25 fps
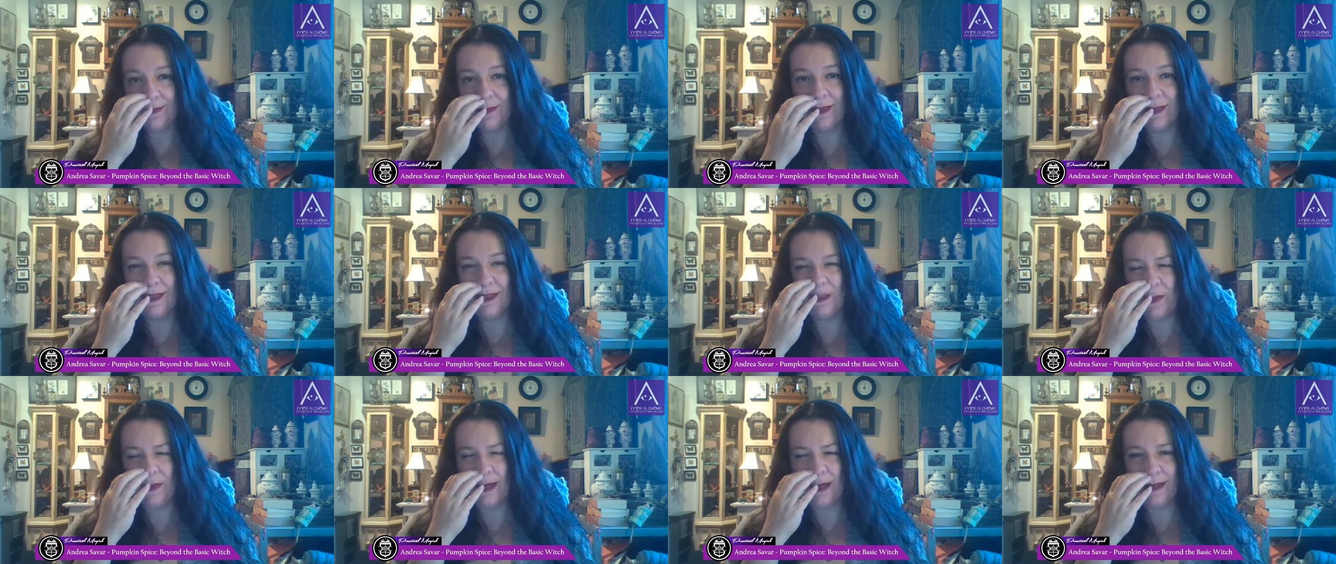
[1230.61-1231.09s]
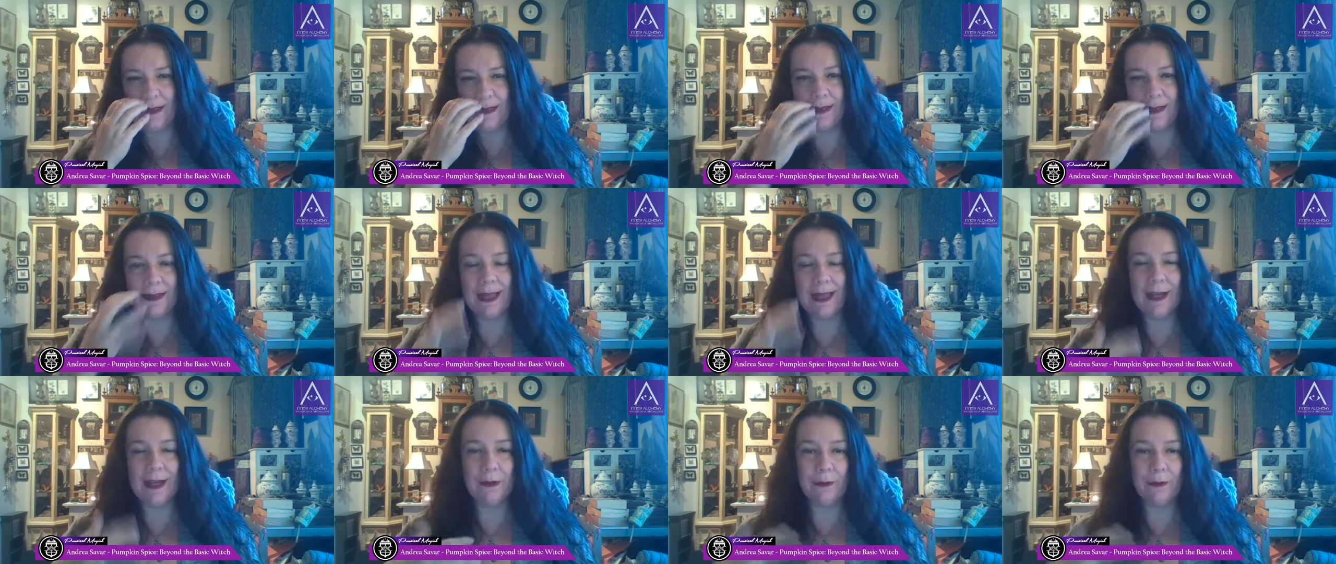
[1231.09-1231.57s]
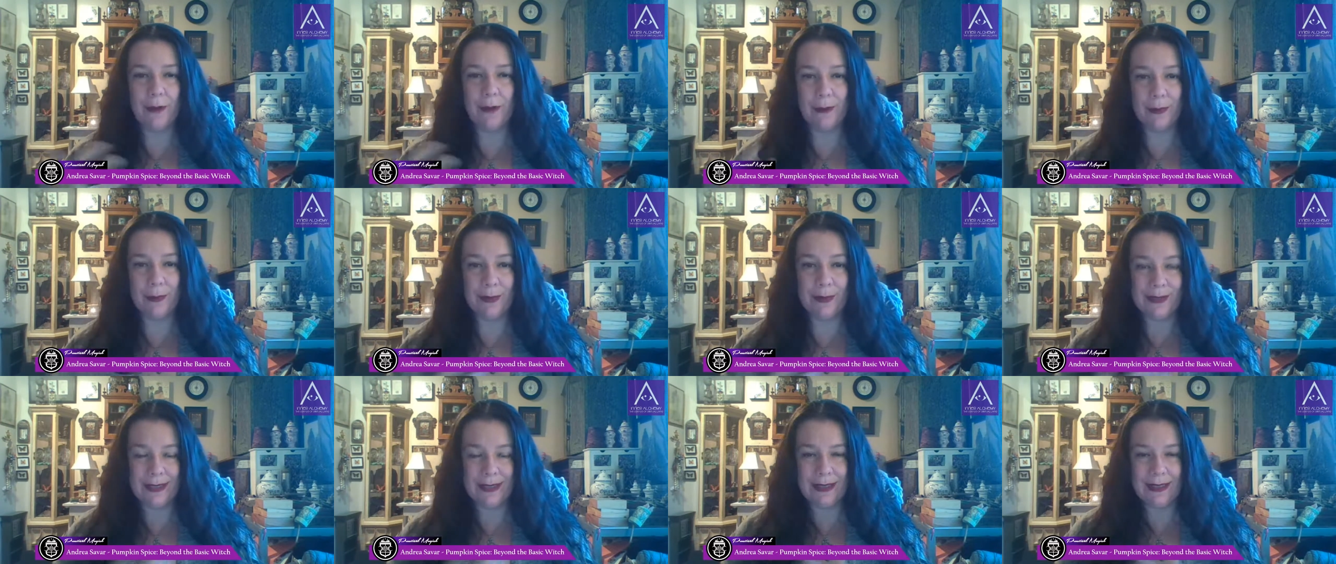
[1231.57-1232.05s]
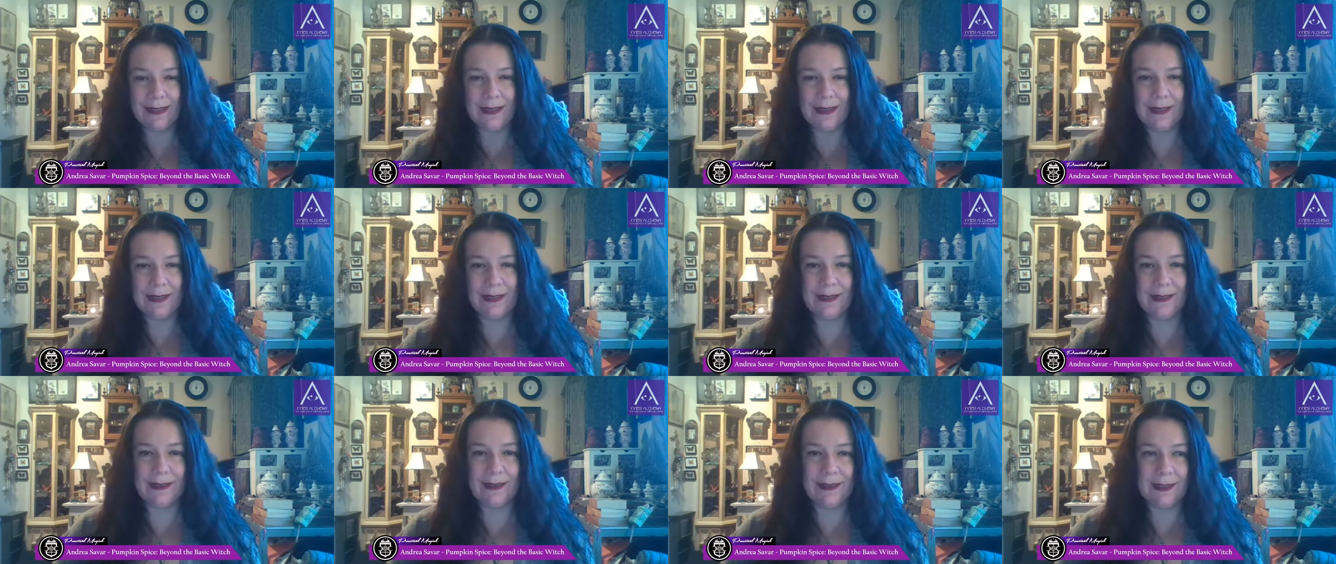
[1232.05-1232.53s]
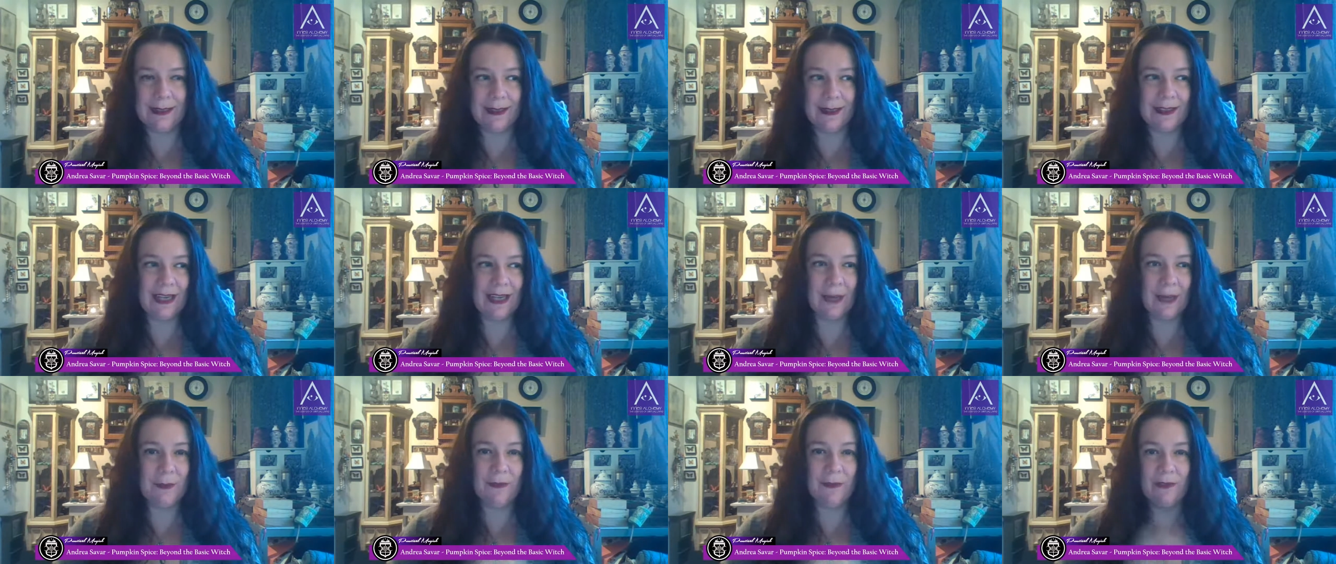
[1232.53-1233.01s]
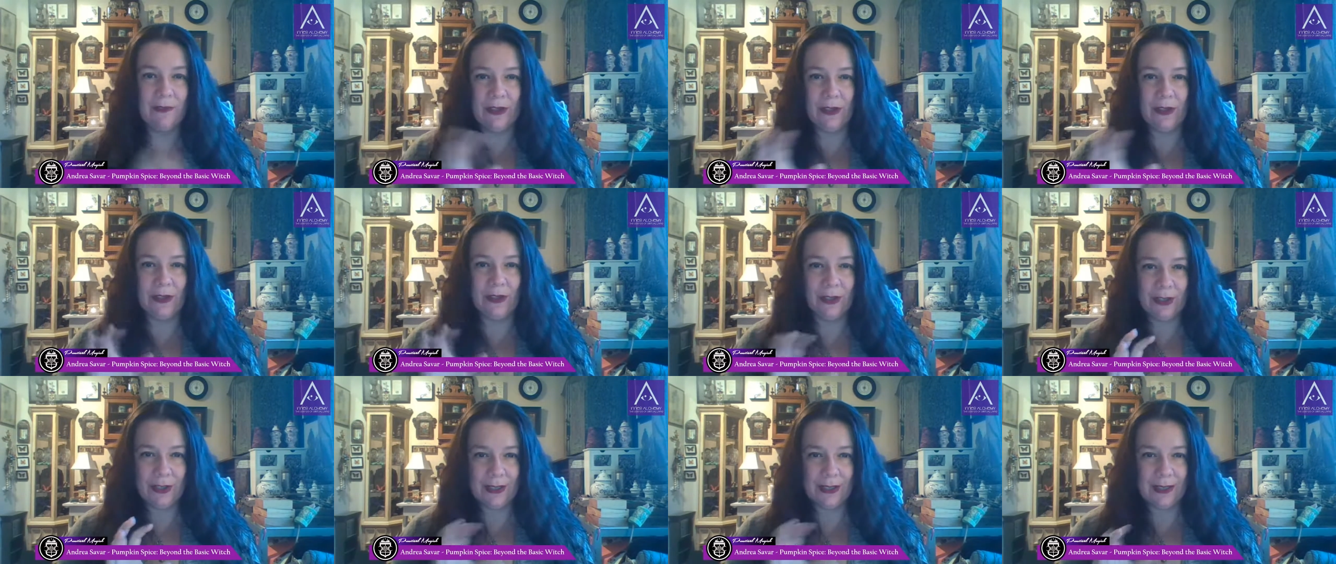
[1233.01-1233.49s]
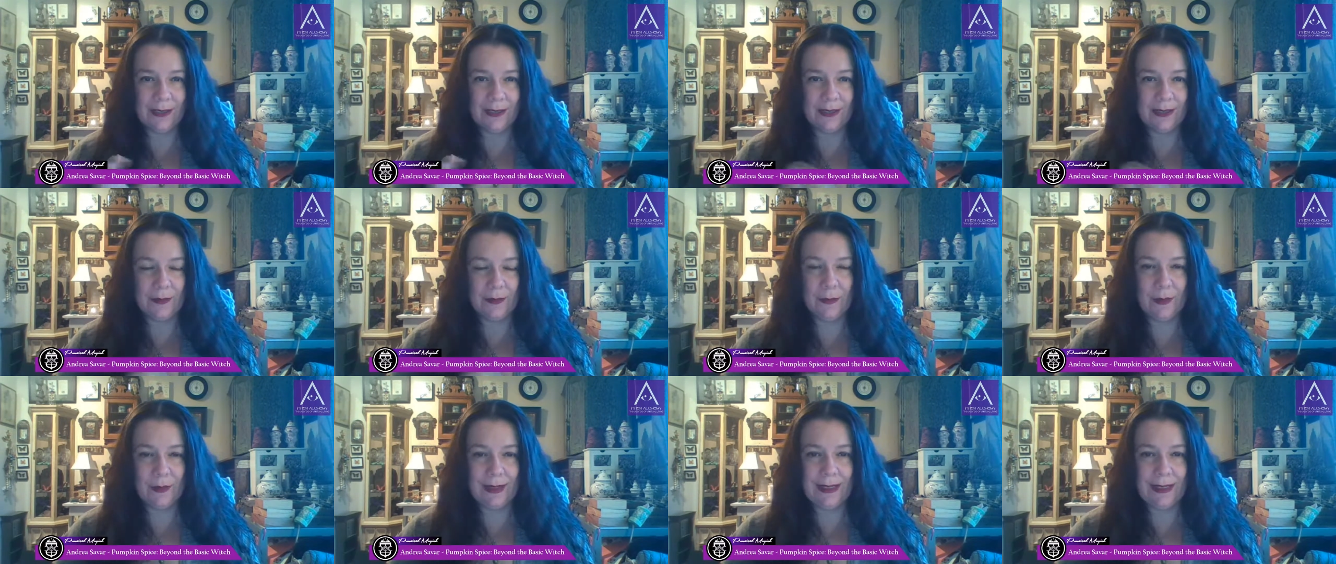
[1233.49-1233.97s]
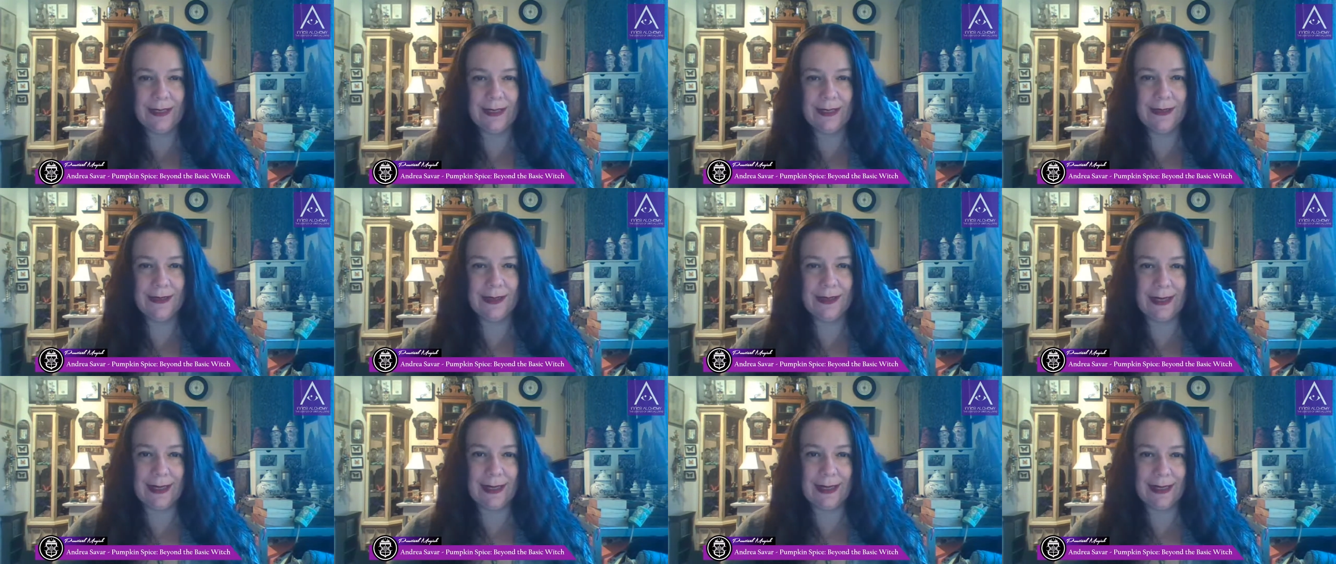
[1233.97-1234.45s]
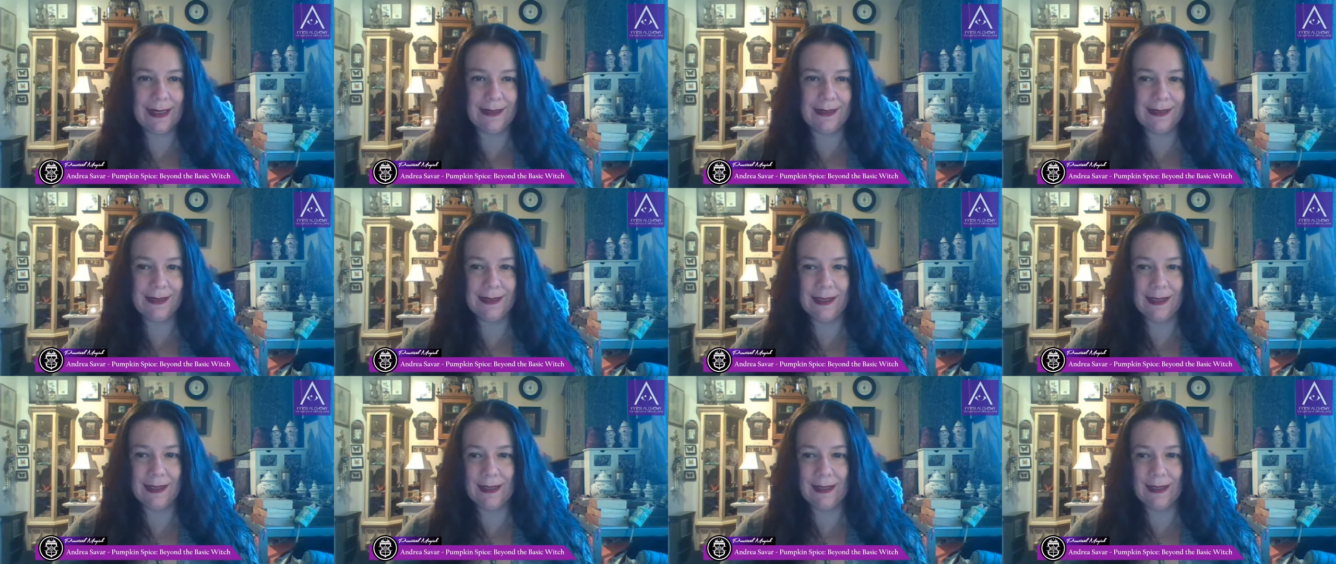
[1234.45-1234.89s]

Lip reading: spices kind of represent this time of year in some ways, and